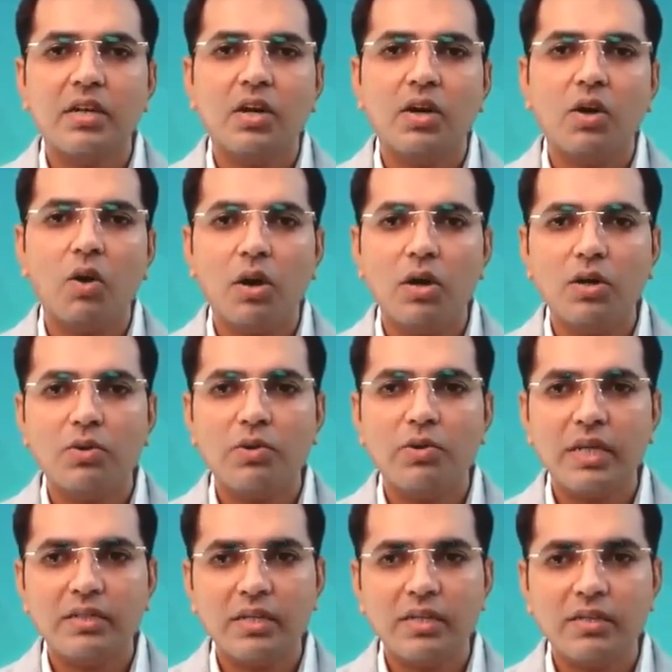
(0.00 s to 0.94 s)

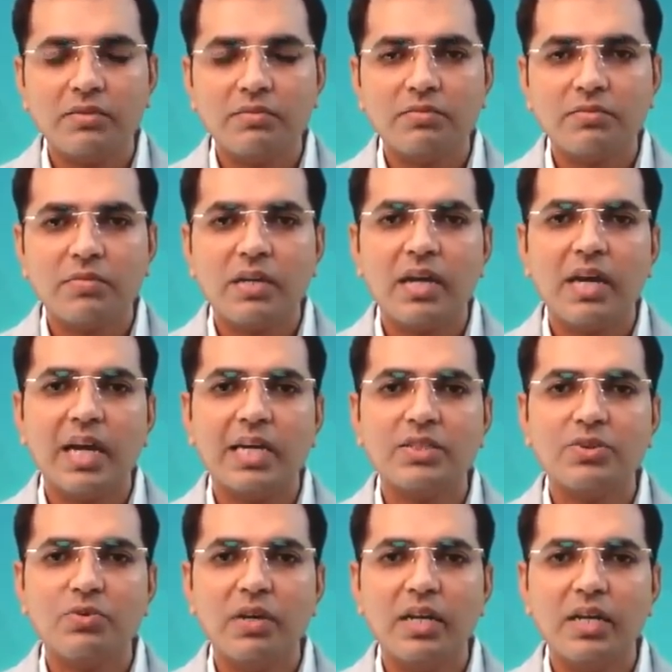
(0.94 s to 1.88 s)
altogether as well